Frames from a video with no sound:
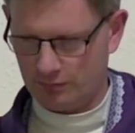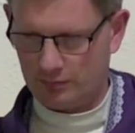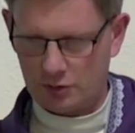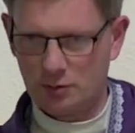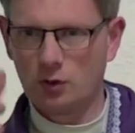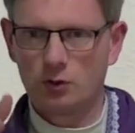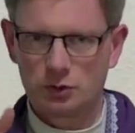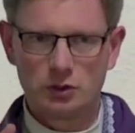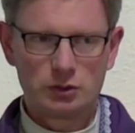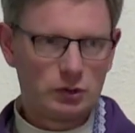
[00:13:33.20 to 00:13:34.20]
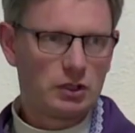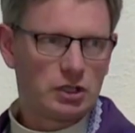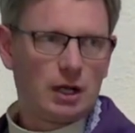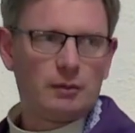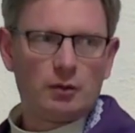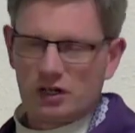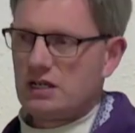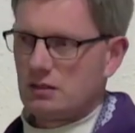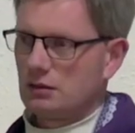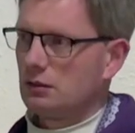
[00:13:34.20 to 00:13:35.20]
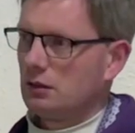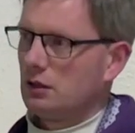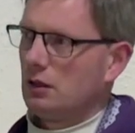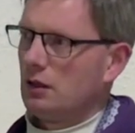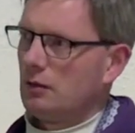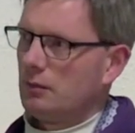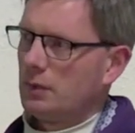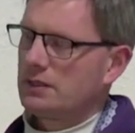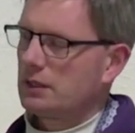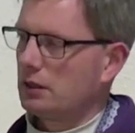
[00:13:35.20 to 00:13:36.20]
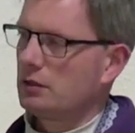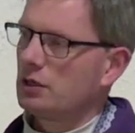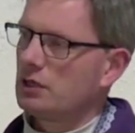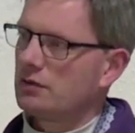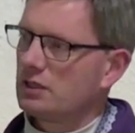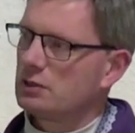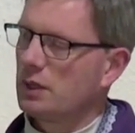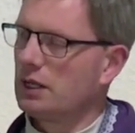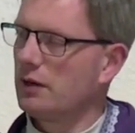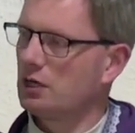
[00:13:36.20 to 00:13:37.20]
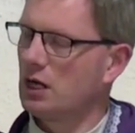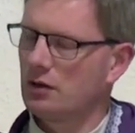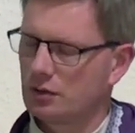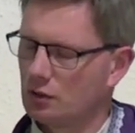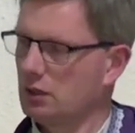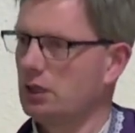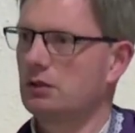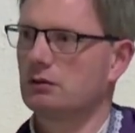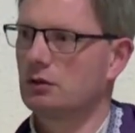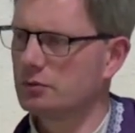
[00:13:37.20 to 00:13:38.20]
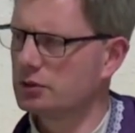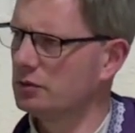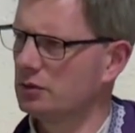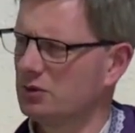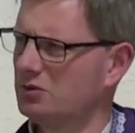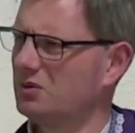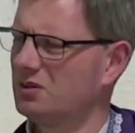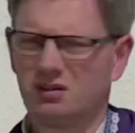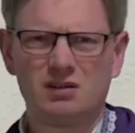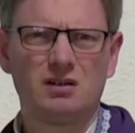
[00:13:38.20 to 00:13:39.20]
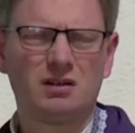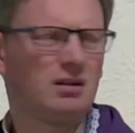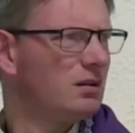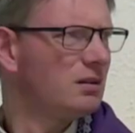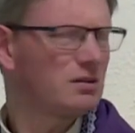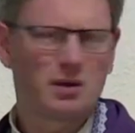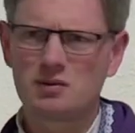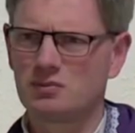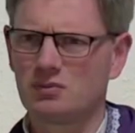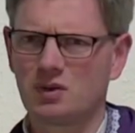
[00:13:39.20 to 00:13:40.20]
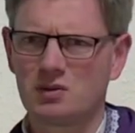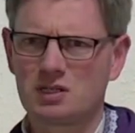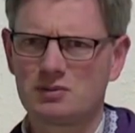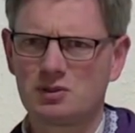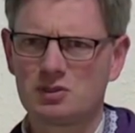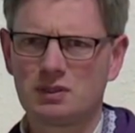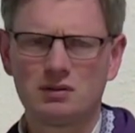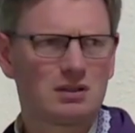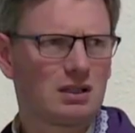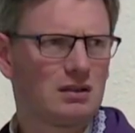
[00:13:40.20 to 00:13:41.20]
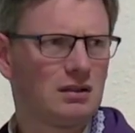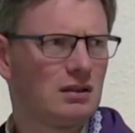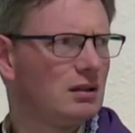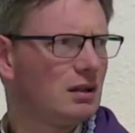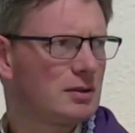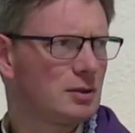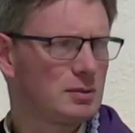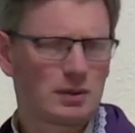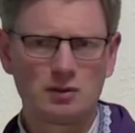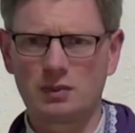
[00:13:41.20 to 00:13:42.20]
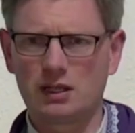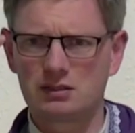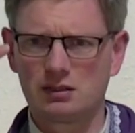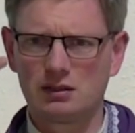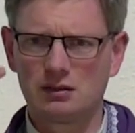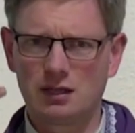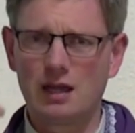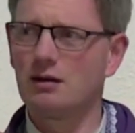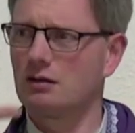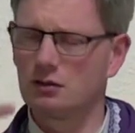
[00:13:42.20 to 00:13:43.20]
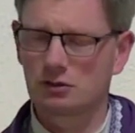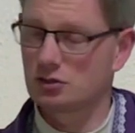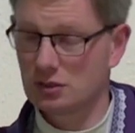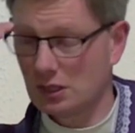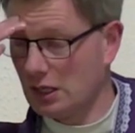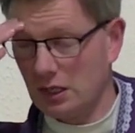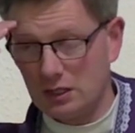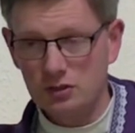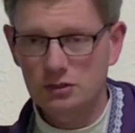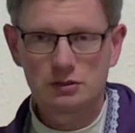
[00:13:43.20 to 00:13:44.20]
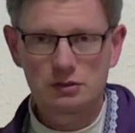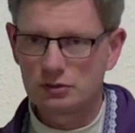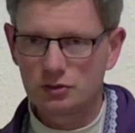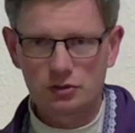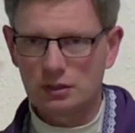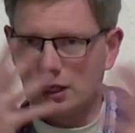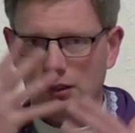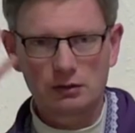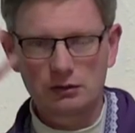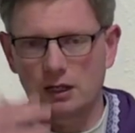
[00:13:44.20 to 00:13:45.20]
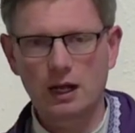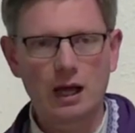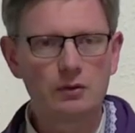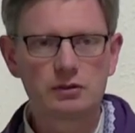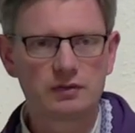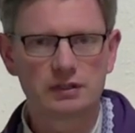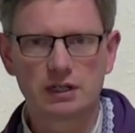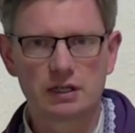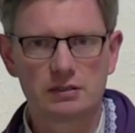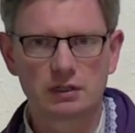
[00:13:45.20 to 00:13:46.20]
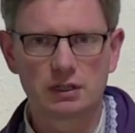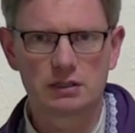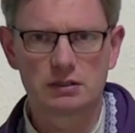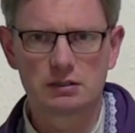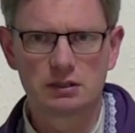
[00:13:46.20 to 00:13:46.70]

to be going doing, doing a job over here. But he's kind of driving this way, and after half an hour, he kind of come to and go, where, where was I supposed to be going again? I'm supposed to be going back to Cahir. You know, just, just, just kind of out of it as regards